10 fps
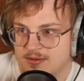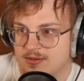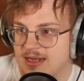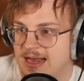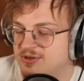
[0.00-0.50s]

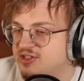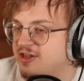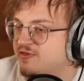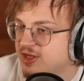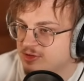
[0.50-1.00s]
I'm just
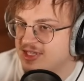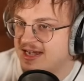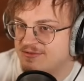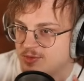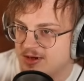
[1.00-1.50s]
confused that
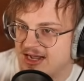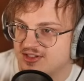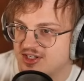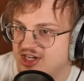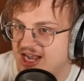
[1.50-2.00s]
everyone
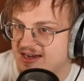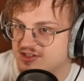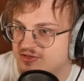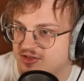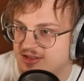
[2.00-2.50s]
else in chat is
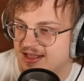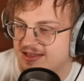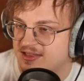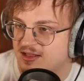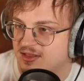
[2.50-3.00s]
confused. That
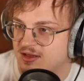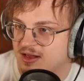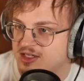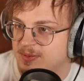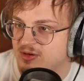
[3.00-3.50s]
like the the
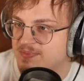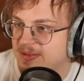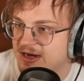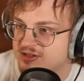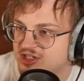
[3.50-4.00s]
experienced
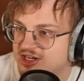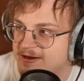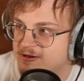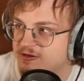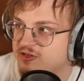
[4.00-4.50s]
players in chat
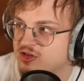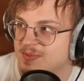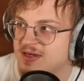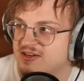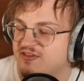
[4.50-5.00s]
are confused
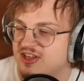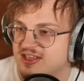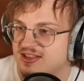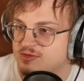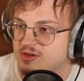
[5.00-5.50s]
because it feels
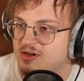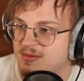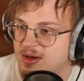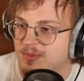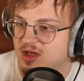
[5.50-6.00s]
like this would come
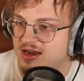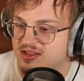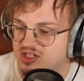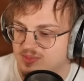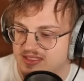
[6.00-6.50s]
up a lot in
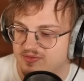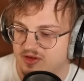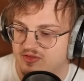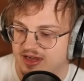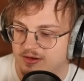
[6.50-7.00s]
this specific
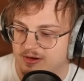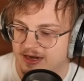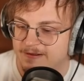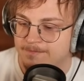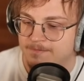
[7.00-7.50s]
fight,
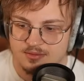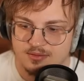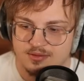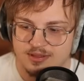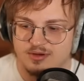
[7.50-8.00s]
right?
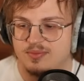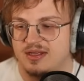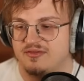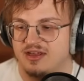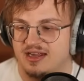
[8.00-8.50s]
That would imply
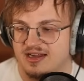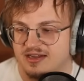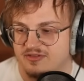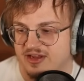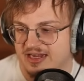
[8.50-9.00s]
that AI
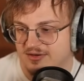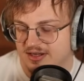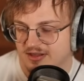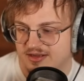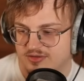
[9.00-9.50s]
can fake out
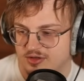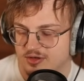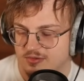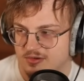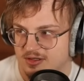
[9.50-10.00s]
kill after
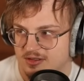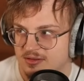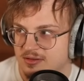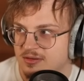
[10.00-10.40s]
turn one.